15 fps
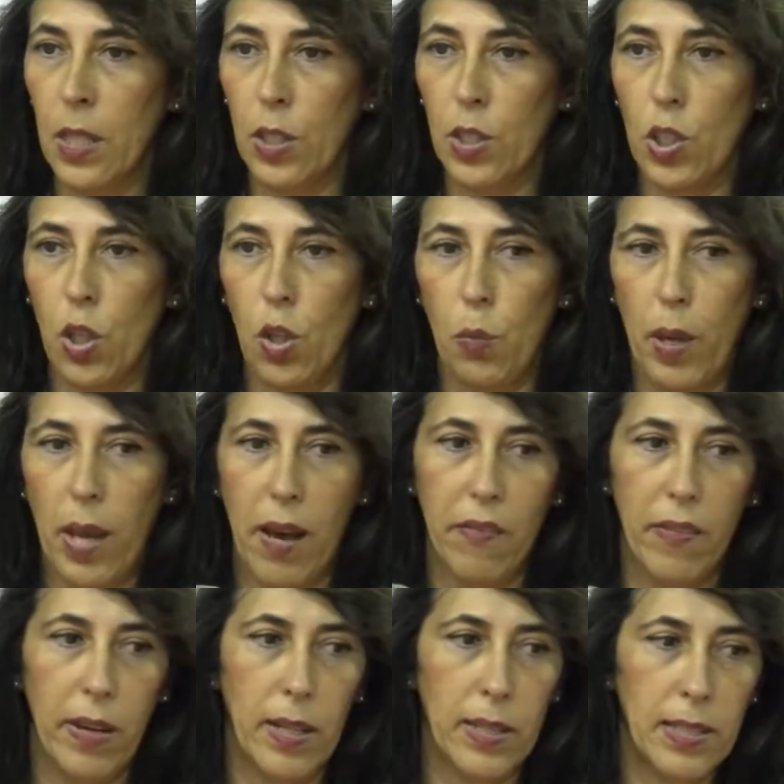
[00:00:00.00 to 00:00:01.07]
So we have
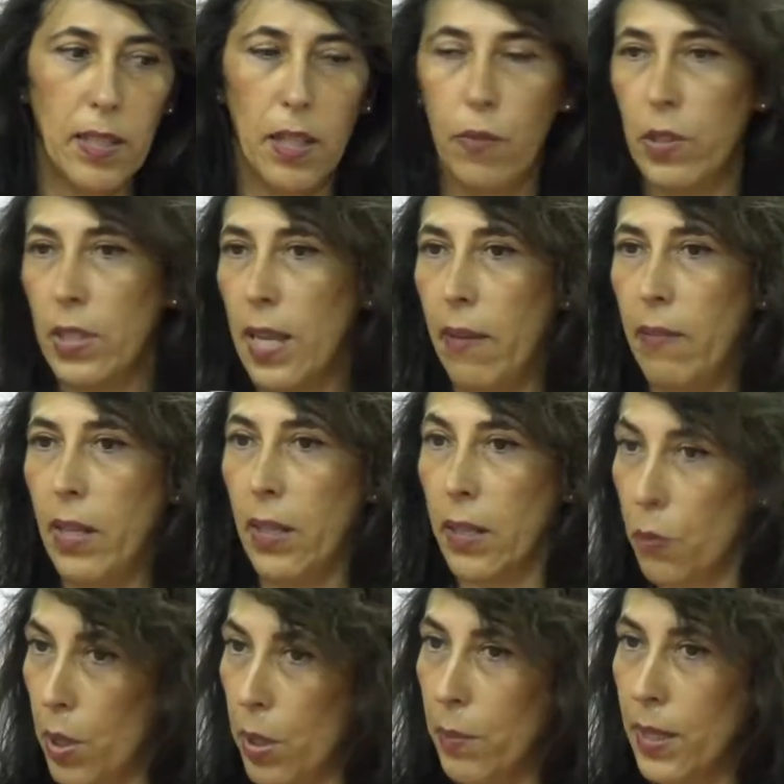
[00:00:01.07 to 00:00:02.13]
a service level
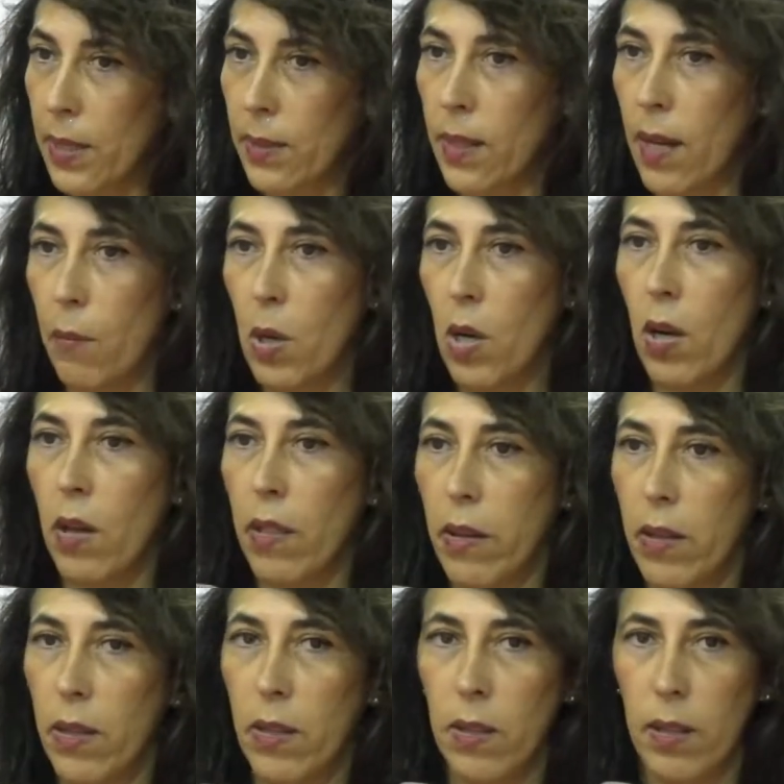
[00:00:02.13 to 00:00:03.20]
agreement, among
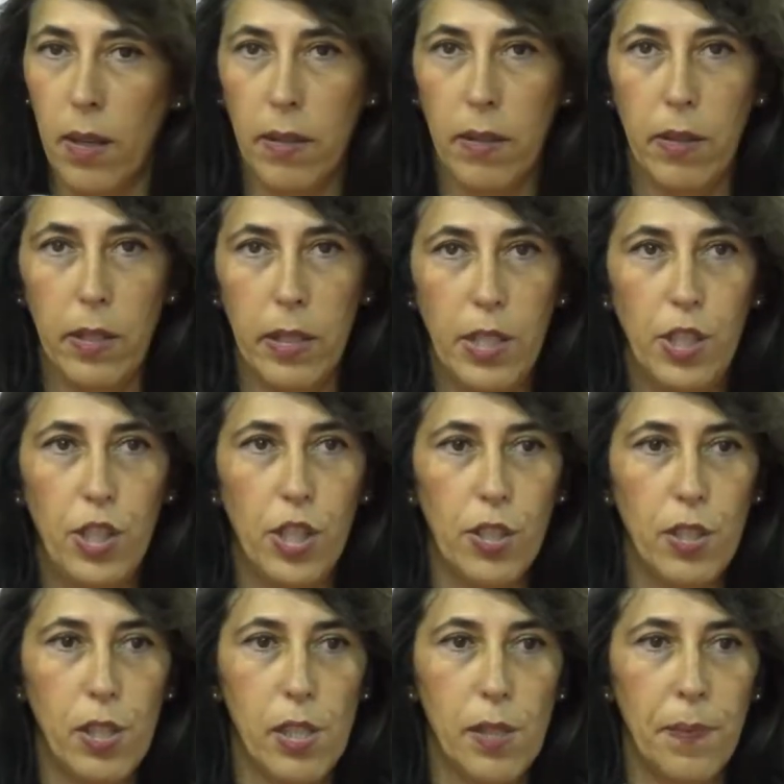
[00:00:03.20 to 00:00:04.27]
other
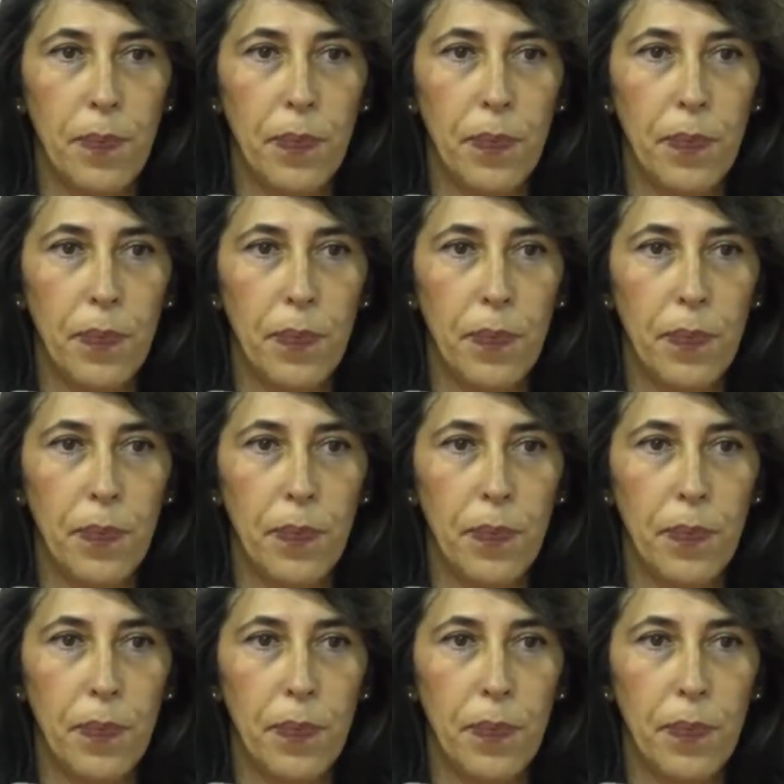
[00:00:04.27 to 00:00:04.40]
issues.